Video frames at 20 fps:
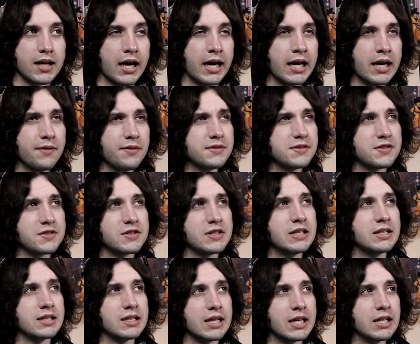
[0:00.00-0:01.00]
I haven't
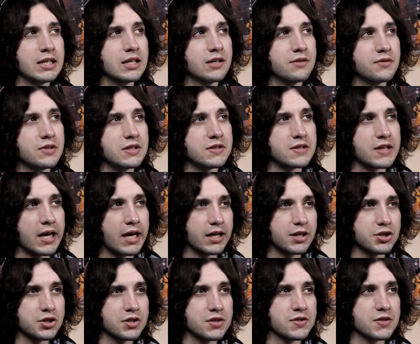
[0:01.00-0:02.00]
seen any of these
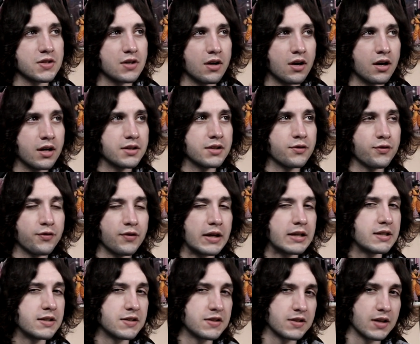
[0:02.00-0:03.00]
actions on the
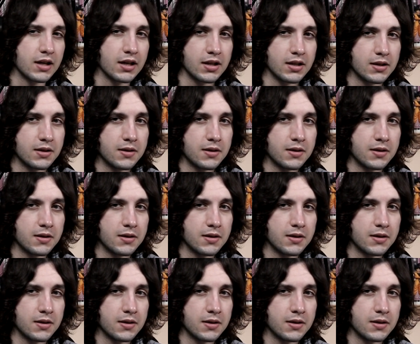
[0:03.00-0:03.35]
Fetty side.